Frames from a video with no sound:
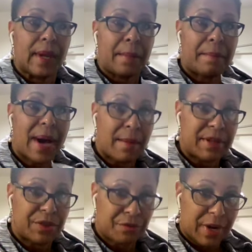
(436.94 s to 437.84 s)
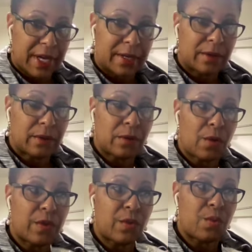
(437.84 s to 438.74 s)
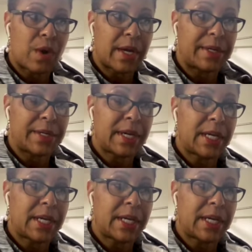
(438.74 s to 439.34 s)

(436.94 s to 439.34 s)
bobbin thread, or the one